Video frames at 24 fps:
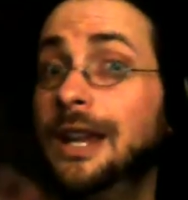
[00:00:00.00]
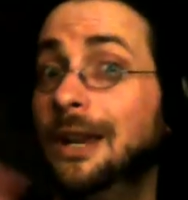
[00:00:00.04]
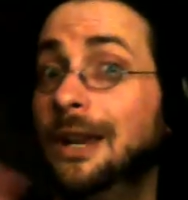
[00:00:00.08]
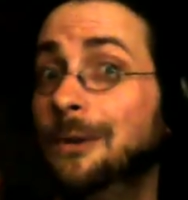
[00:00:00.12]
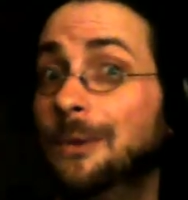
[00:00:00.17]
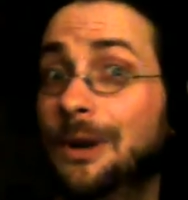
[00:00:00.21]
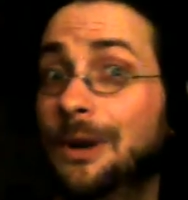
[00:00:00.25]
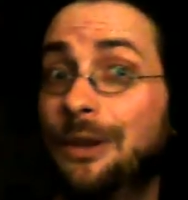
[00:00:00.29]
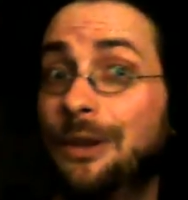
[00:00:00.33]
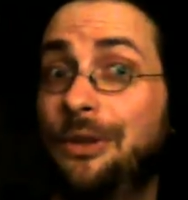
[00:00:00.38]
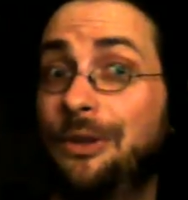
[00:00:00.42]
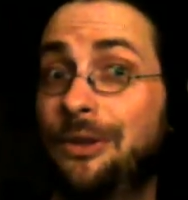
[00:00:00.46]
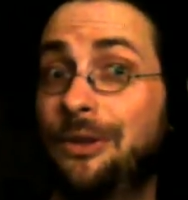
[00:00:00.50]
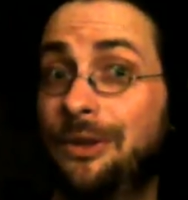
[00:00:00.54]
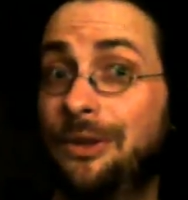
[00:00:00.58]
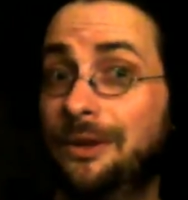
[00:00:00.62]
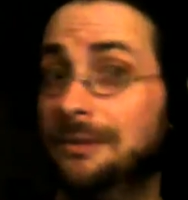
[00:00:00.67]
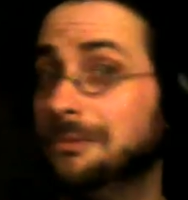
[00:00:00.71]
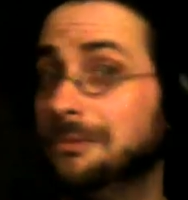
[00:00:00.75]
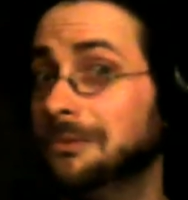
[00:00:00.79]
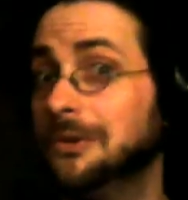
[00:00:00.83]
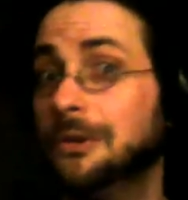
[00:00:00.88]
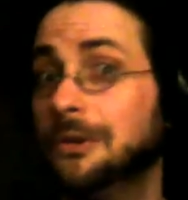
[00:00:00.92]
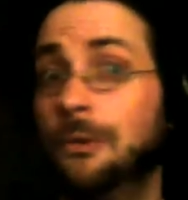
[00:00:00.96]
with
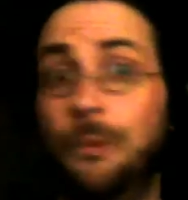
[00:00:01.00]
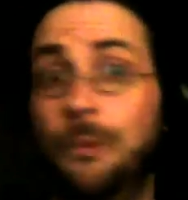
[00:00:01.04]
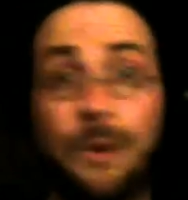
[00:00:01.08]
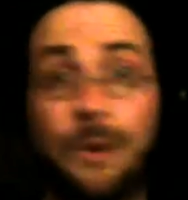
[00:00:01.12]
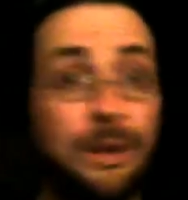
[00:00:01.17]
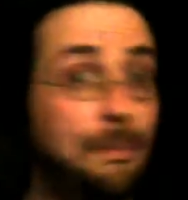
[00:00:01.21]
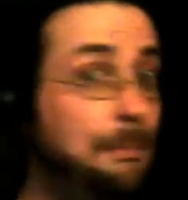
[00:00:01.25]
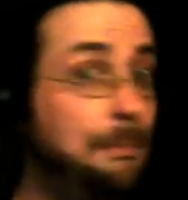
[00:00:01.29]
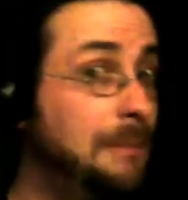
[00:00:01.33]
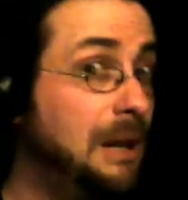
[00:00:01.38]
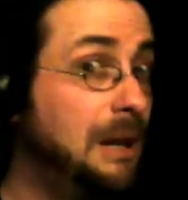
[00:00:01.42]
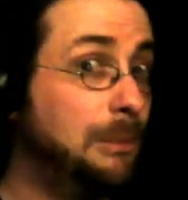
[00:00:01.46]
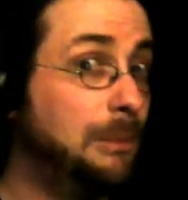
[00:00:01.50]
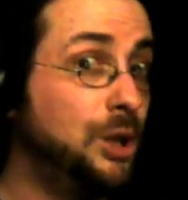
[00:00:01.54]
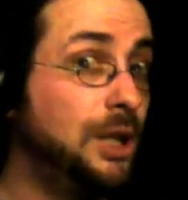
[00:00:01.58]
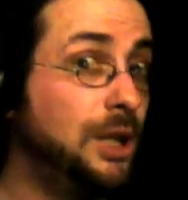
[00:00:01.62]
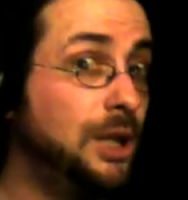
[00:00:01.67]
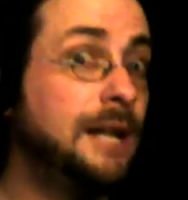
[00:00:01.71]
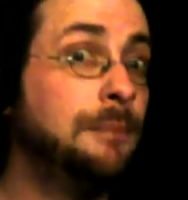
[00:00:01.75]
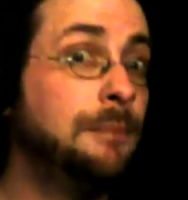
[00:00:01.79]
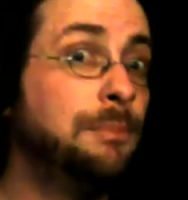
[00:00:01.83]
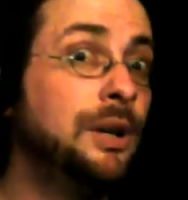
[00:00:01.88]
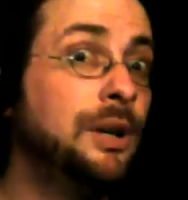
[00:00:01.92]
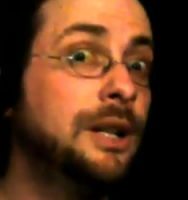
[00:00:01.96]
minimal
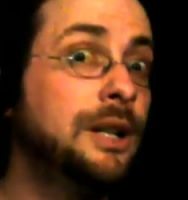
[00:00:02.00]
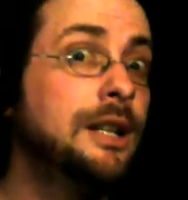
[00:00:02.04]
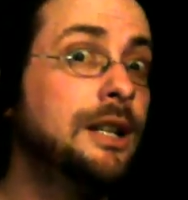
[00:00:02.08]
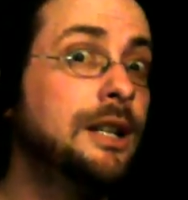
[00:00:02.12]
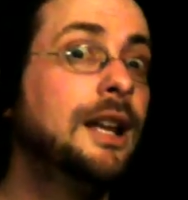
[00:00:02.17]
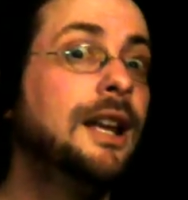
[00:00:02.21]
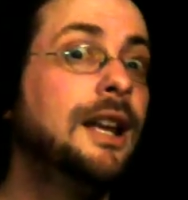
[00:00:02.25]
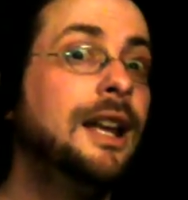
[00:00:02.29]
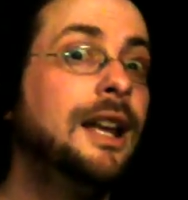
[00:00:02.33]
input.